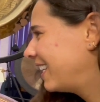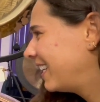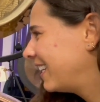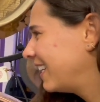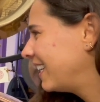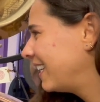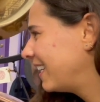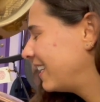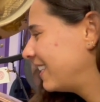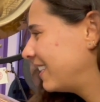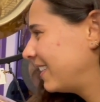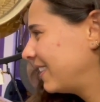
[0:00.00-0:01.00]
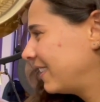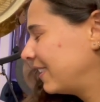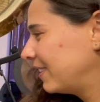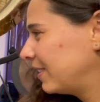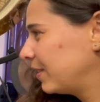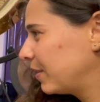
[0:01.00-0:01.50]

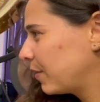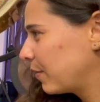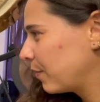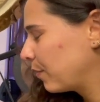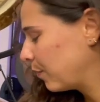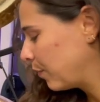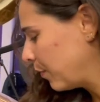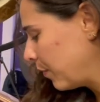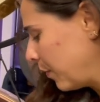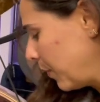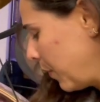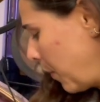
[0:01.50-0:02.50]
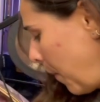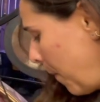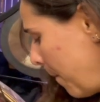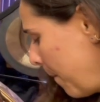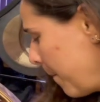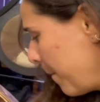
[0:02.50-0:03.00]

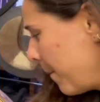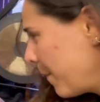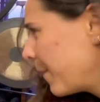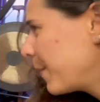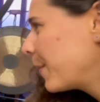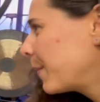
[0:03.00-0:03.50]
[no speech]